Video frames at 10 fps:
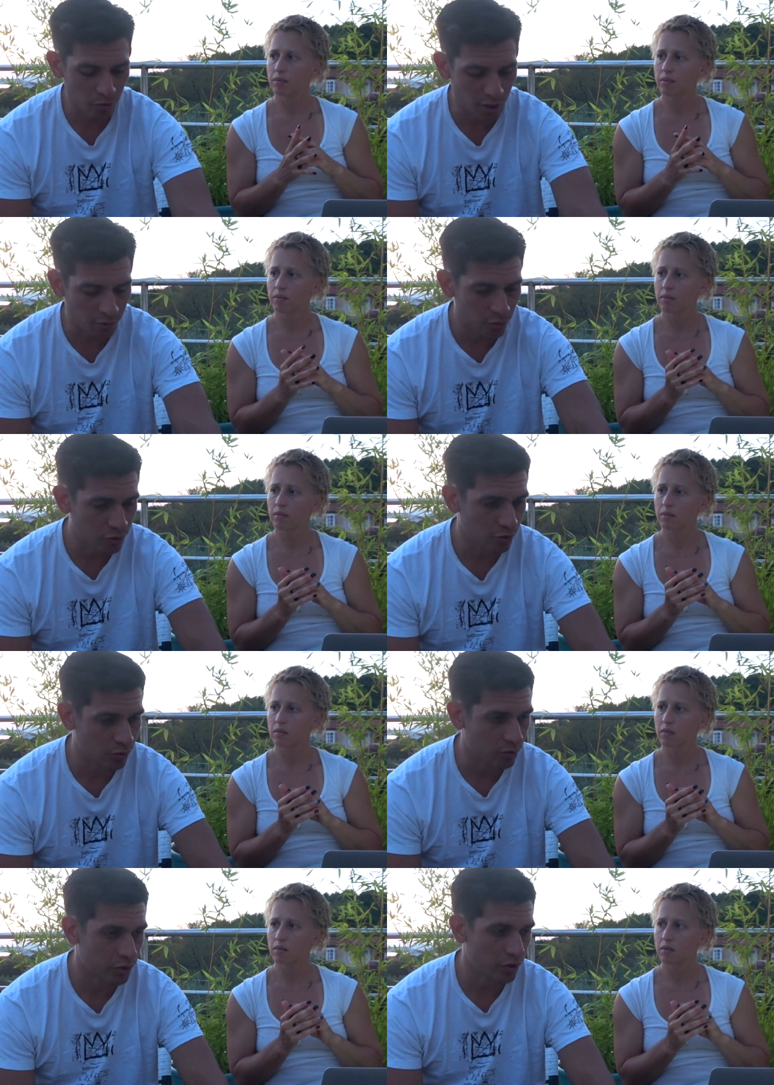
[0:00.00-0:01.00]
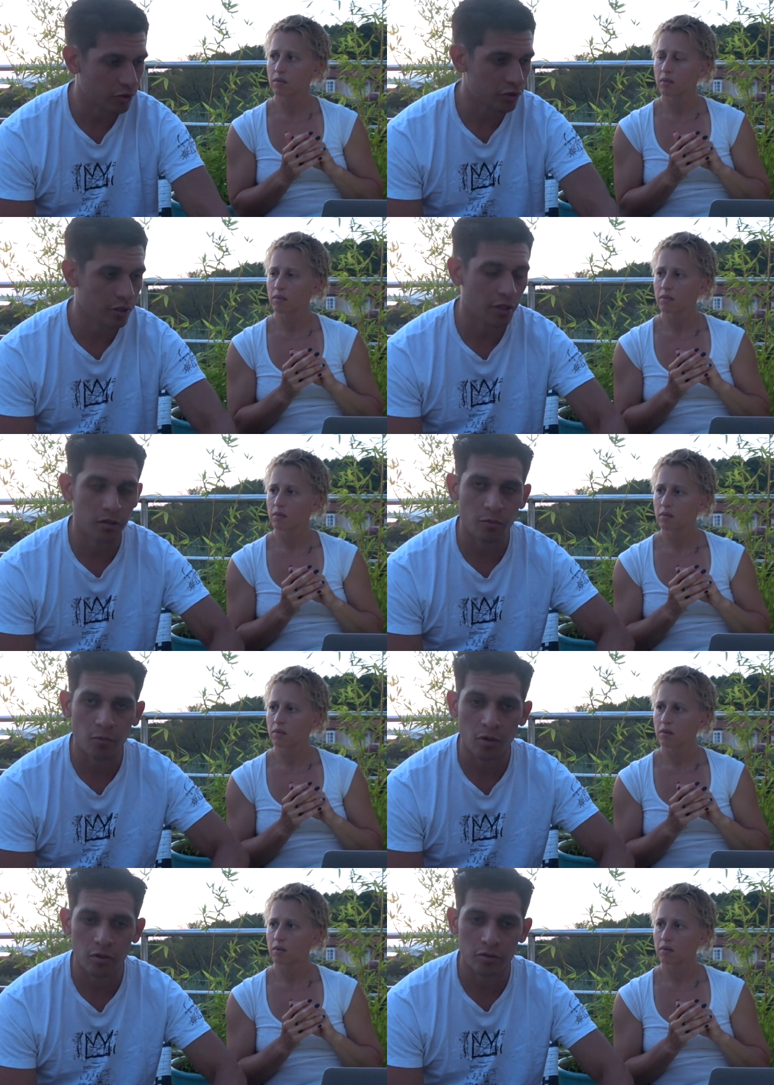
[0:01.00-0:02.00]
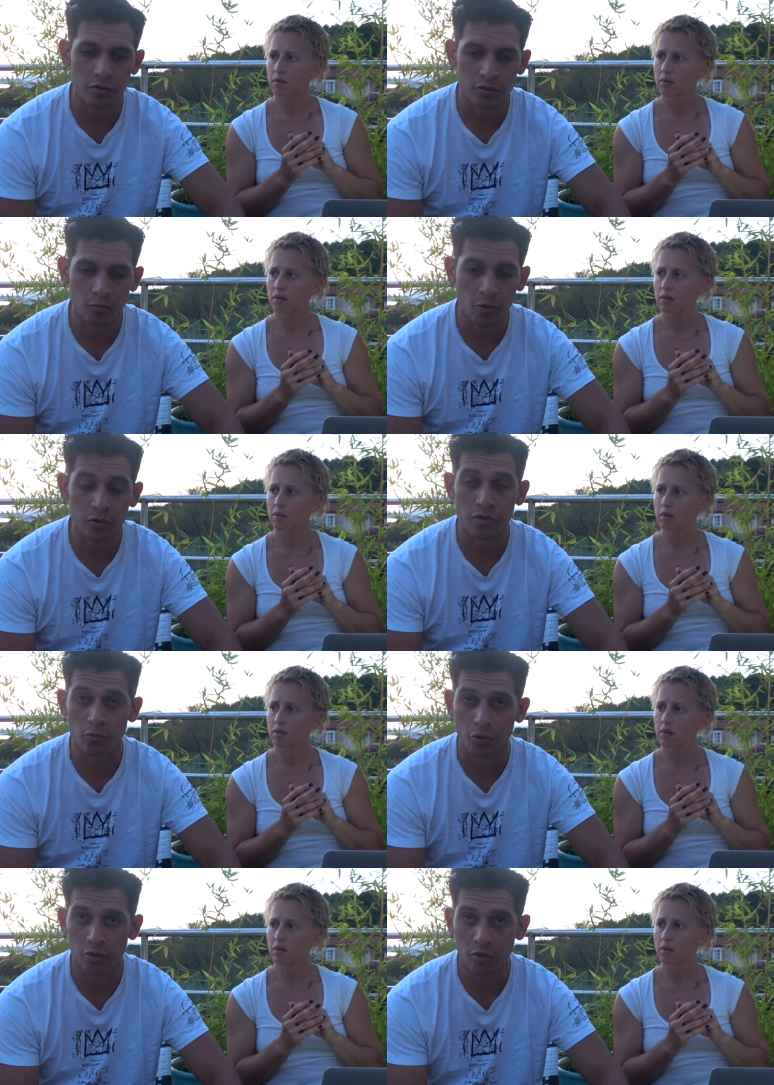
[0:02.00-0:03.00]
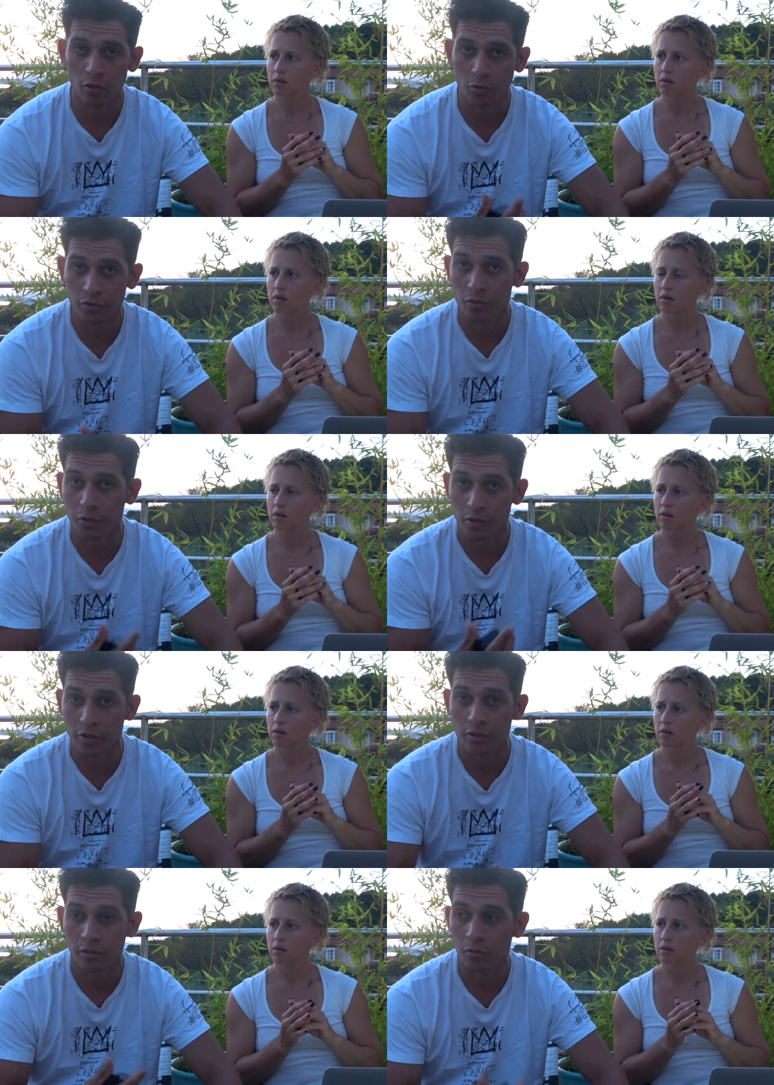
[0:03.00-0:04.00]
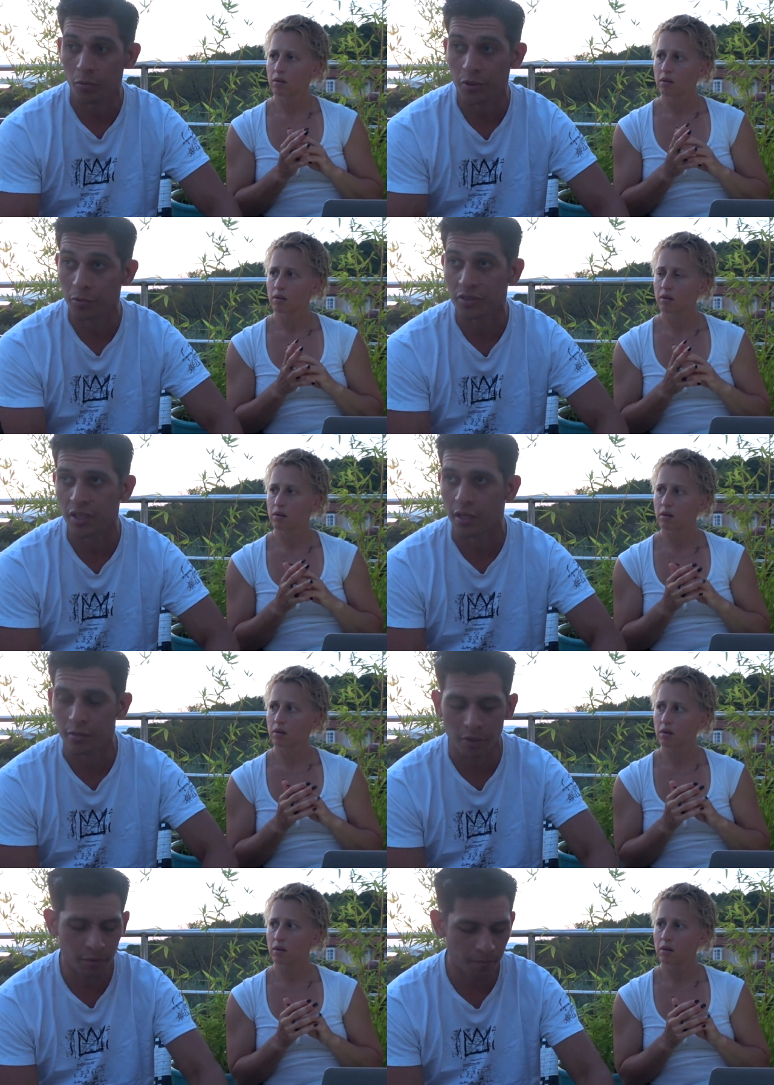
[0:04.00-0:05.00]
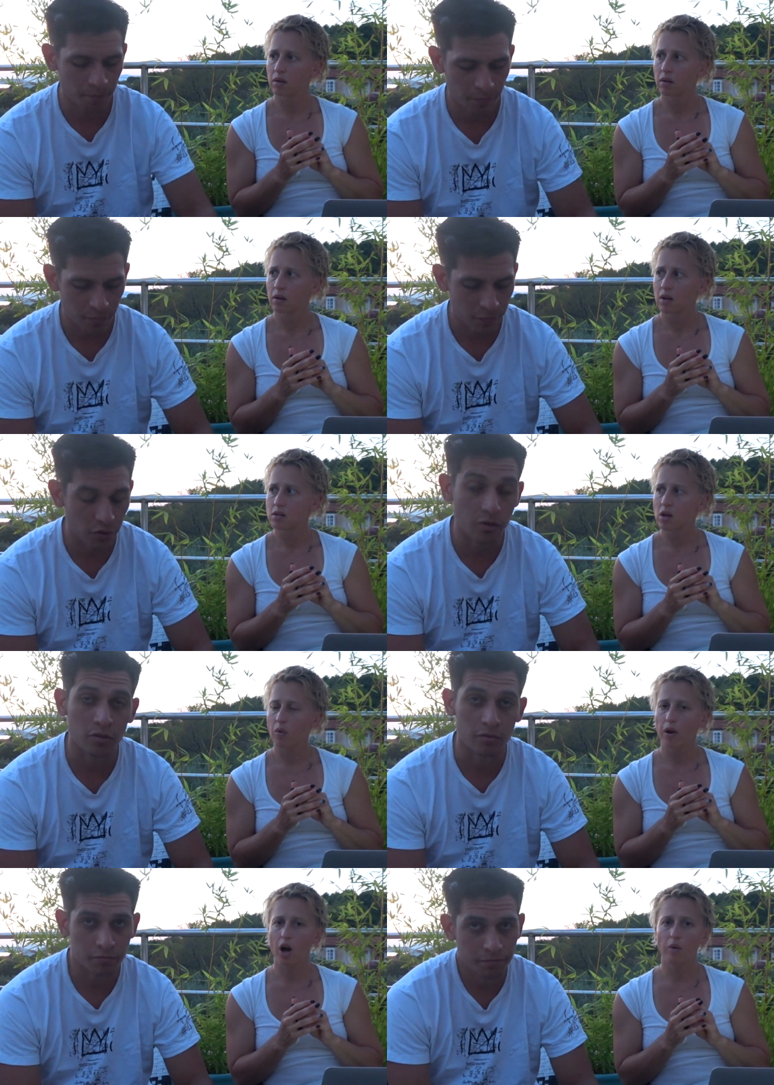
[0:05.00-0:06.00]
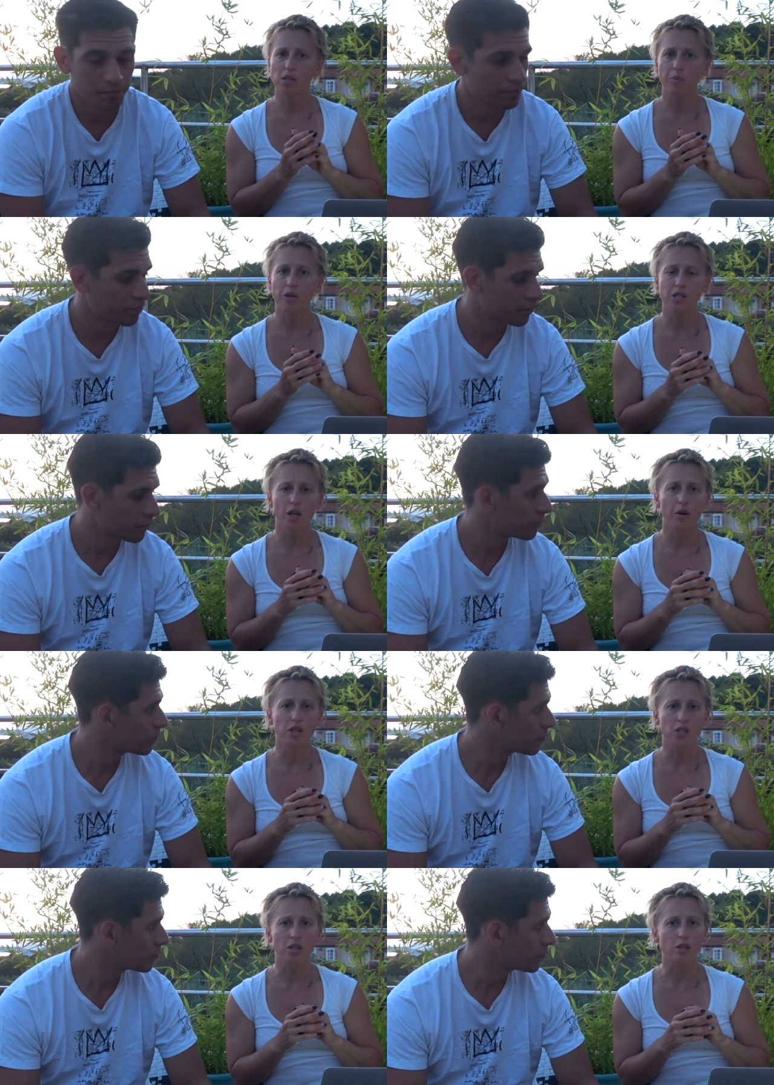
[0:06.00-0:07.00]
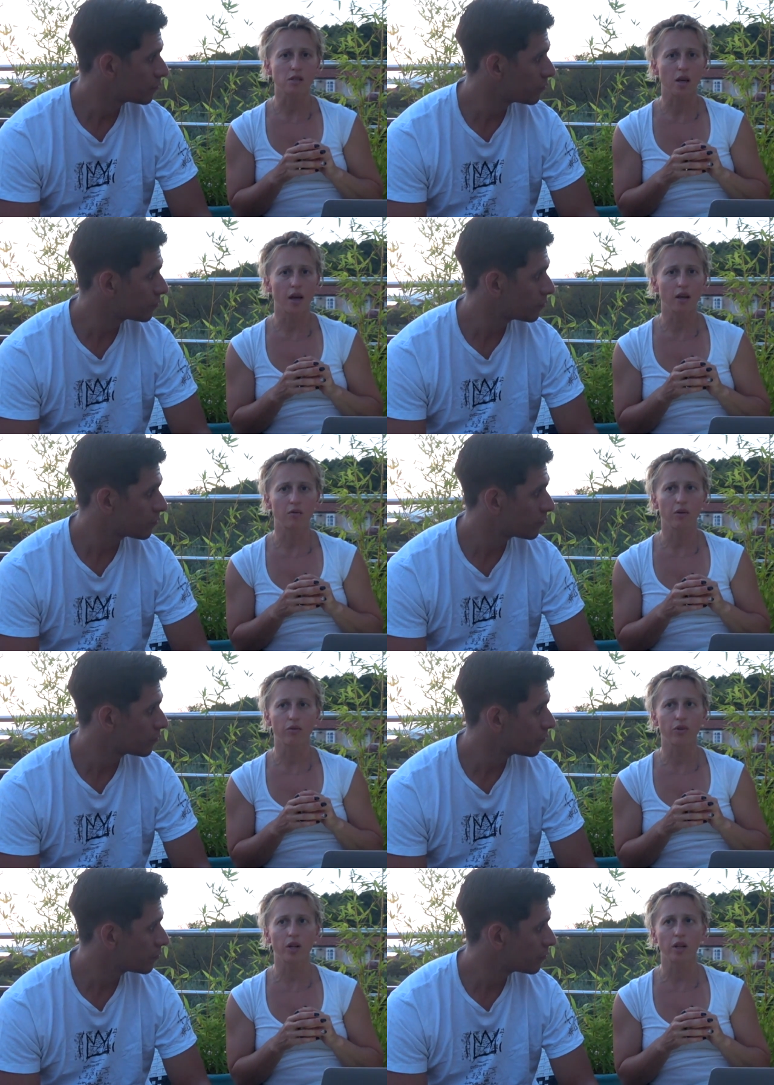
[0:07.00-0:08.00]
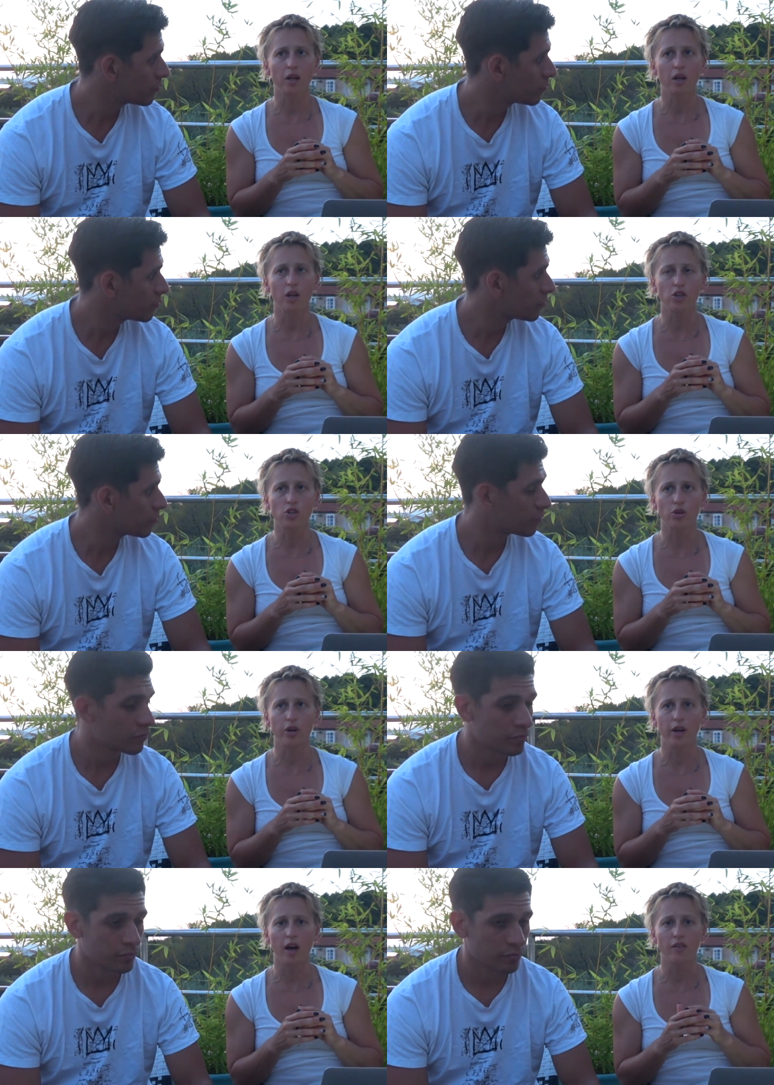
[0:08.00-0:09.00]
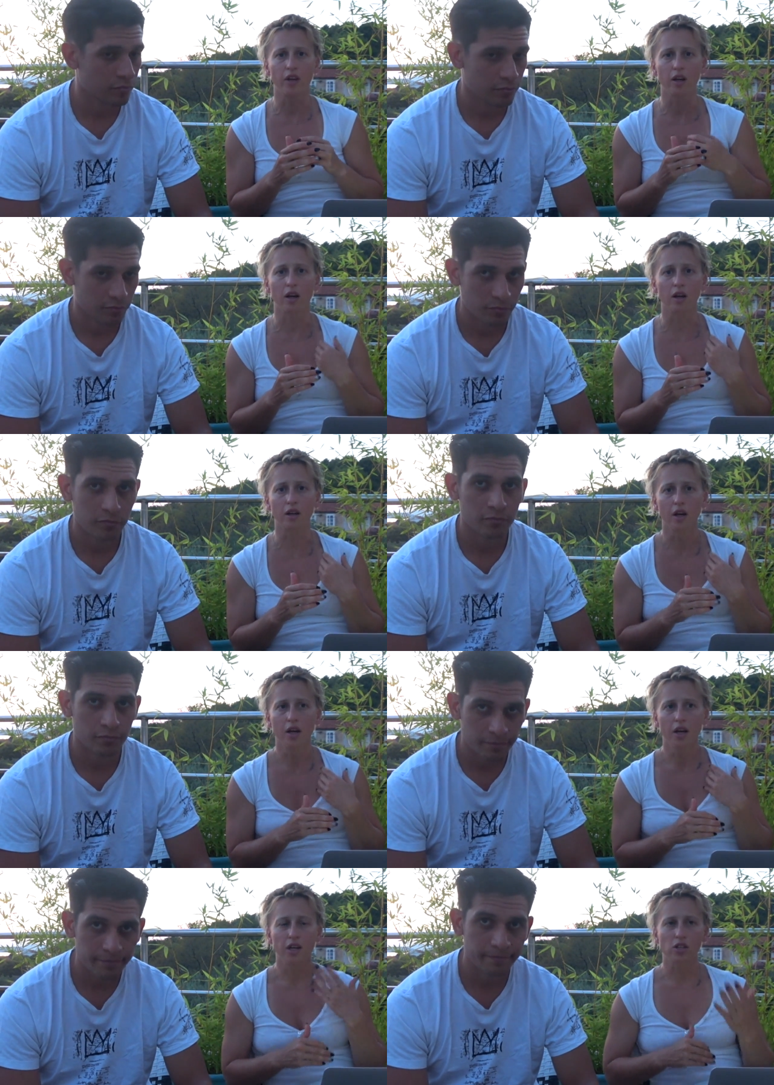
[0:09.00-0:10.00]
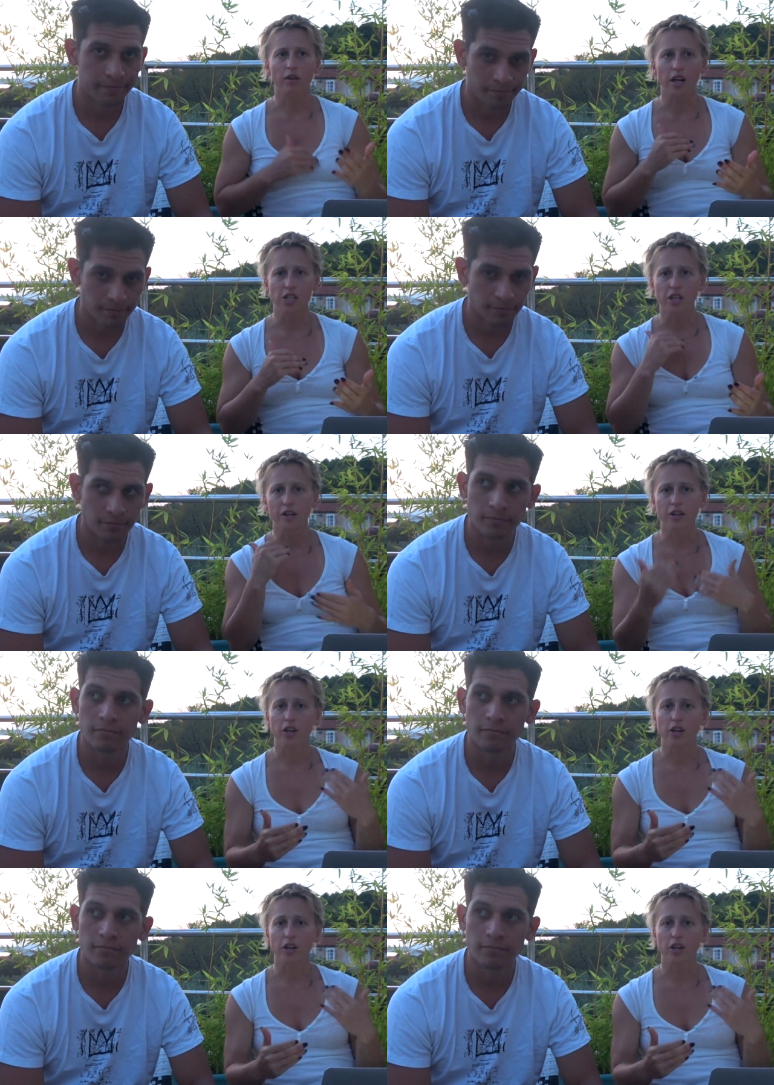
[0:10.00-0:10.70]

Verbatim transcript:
Speaker 1: to be able to, to understand what what was the war or what they were, what they were saying, right? So, so we
Speaker 2: always appreciate questions and we really enjoy having an interaction and